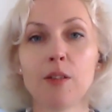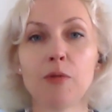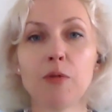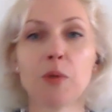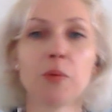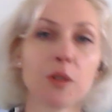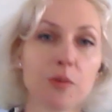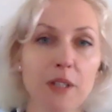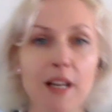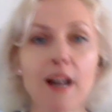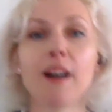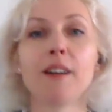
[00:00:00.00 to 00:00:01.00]
for what we
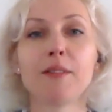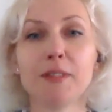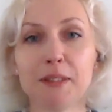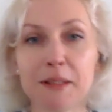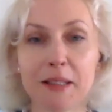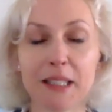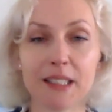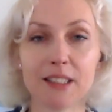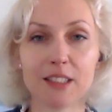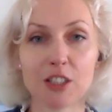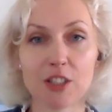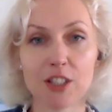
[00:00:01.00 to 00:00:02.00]
have and
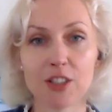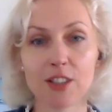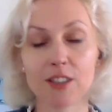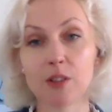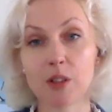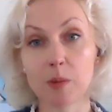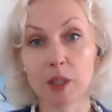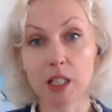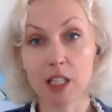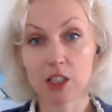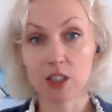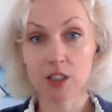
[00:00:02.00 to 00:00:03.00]
suggestions and
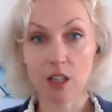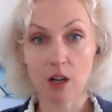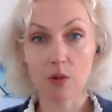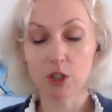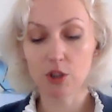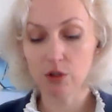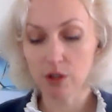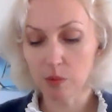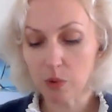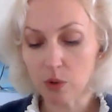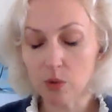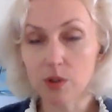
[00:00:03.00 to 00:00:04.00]
recommendations how we should
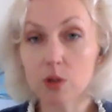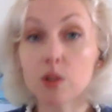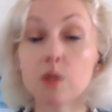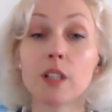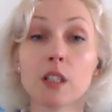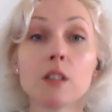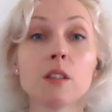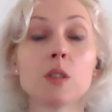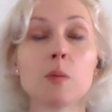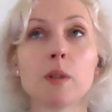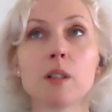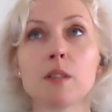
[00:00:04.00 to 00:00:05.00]
improve, which was very
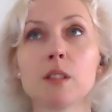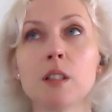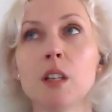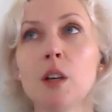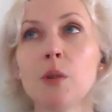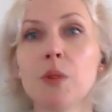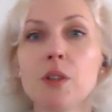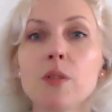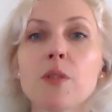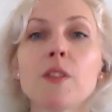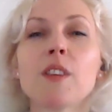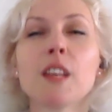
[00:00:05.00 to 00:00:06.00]
good because when you
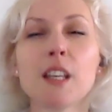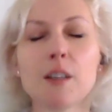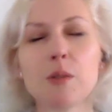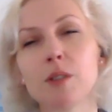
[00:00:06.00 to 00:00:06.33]
think